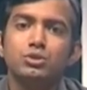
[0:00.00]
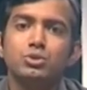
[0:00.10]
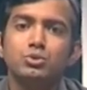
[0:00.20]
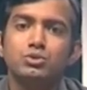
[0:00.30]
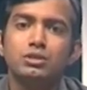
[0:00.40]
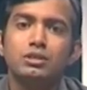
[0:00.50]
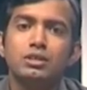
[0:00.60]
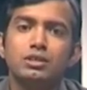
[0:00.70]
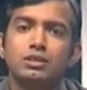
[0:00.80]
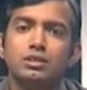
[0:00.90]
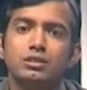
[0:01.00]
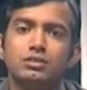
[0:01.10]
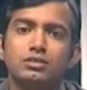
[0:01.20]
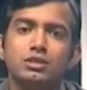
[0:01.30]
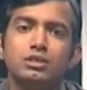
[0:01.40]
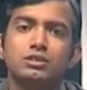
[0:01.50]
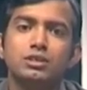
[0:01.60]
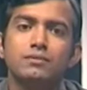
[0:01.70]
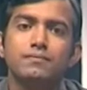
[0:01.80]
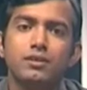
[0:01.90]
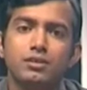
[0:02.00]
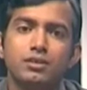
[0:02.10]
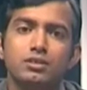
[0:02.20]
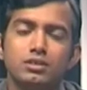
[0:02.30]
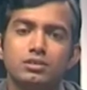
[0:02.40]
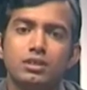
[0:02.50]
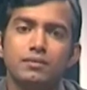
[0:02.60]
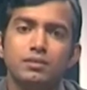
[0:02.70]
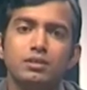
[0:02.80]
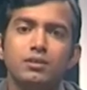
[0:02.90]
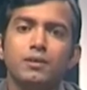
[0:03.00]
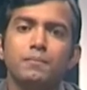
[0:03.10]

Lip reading: using cesium-137,